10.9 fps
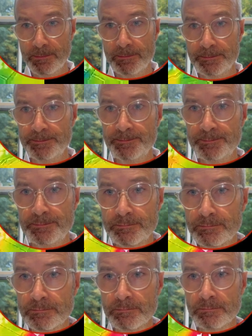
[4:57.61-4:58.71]
You get a
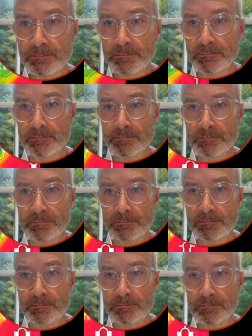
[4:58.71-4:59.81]
lot of heat loss, which is
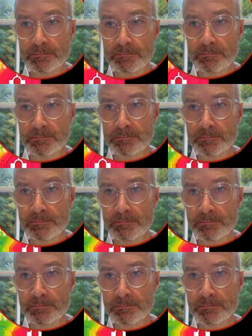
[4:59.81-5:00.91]
very you're
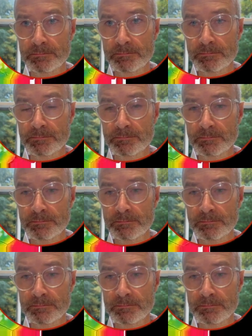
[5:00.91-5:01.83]
getting the moisture.